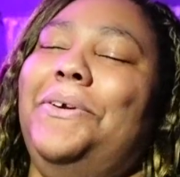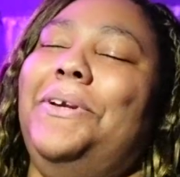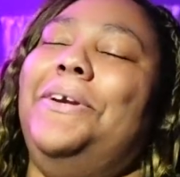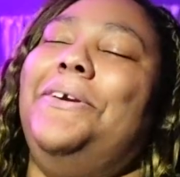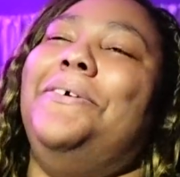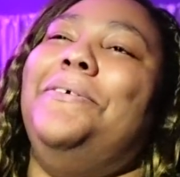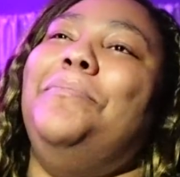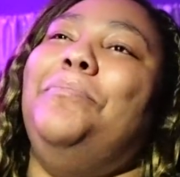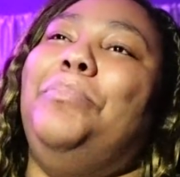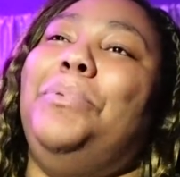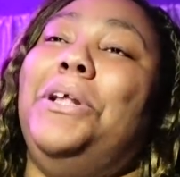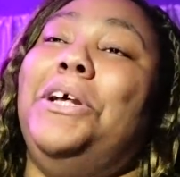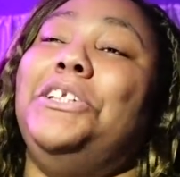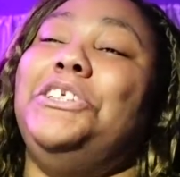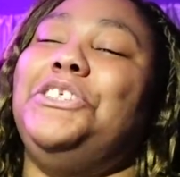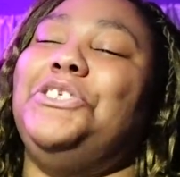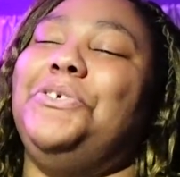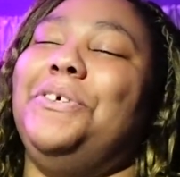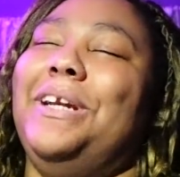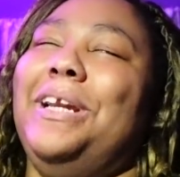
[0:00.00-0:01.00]
your
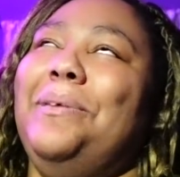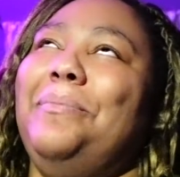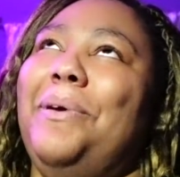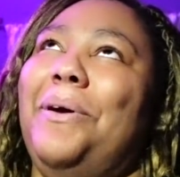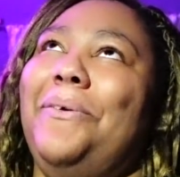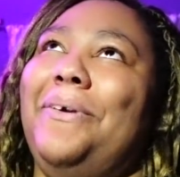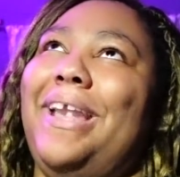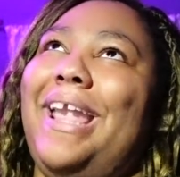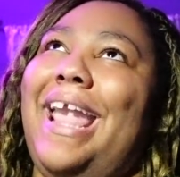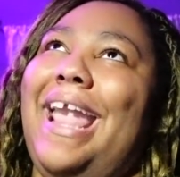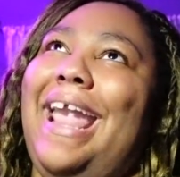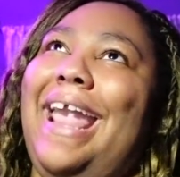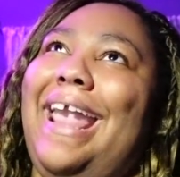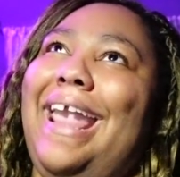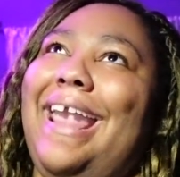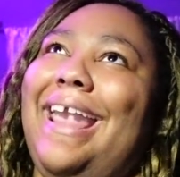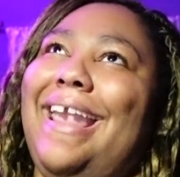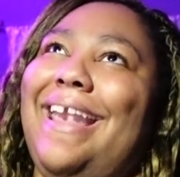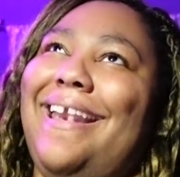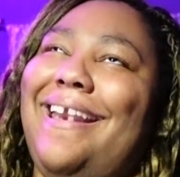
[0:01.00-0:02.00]
bloodstream?
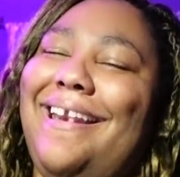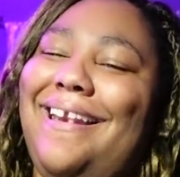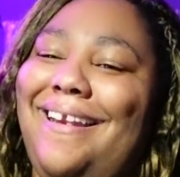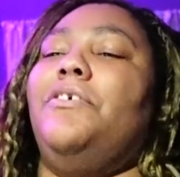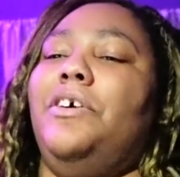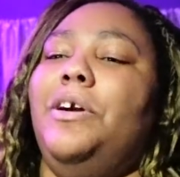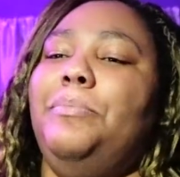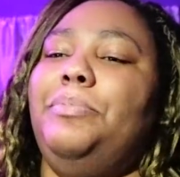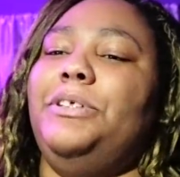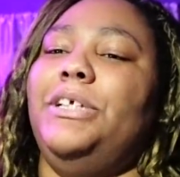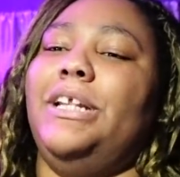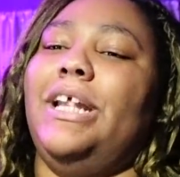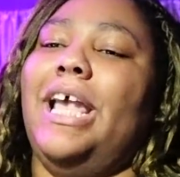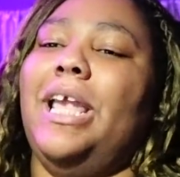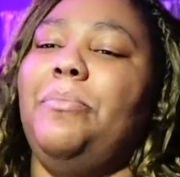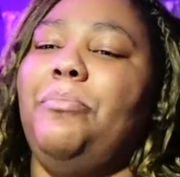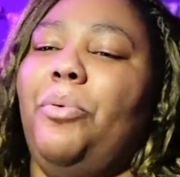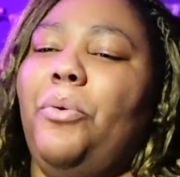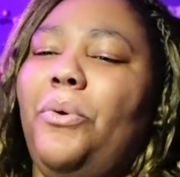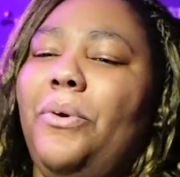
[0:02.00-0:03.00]
Okay.
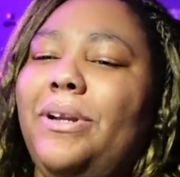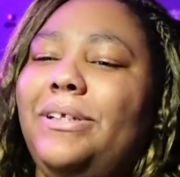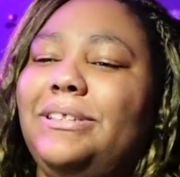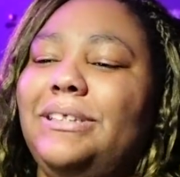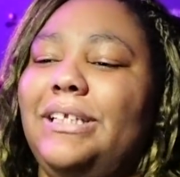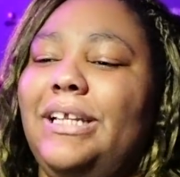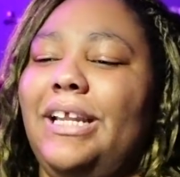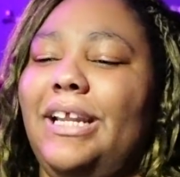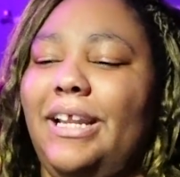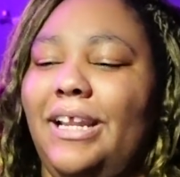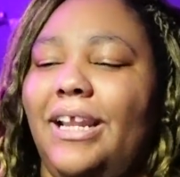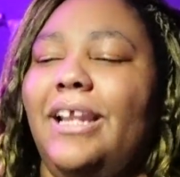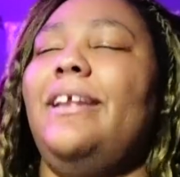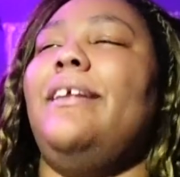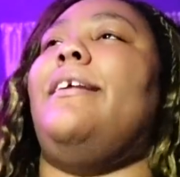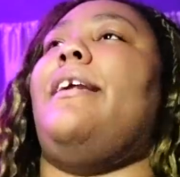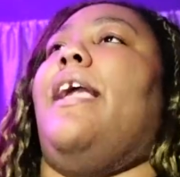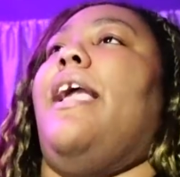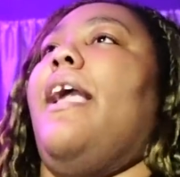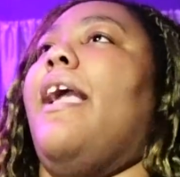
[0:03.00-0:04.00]
Kryptonite poisoning.